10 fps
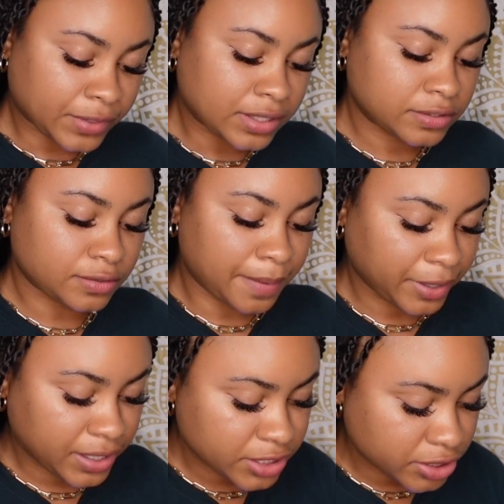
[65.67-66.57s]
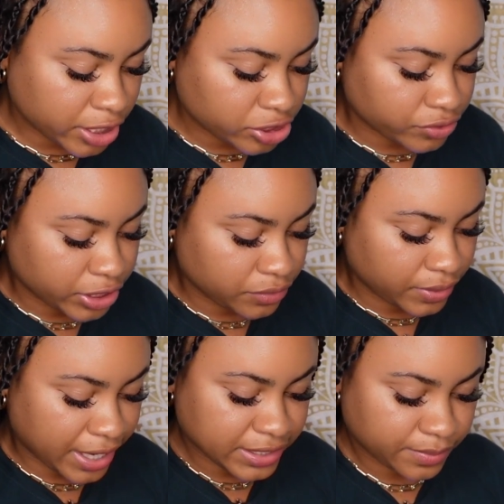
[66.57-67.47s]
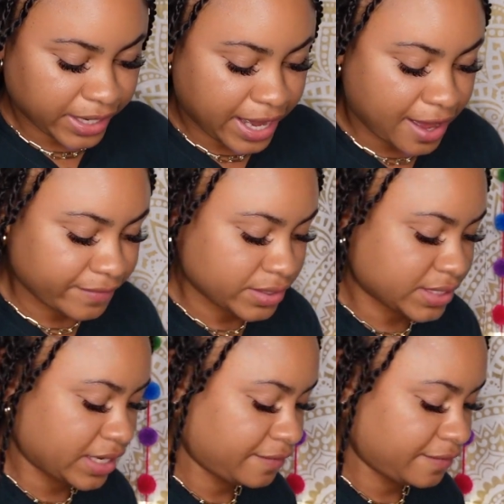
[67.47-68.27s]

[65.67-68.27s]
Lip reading: So I'm gonna start showing you guys what I have inside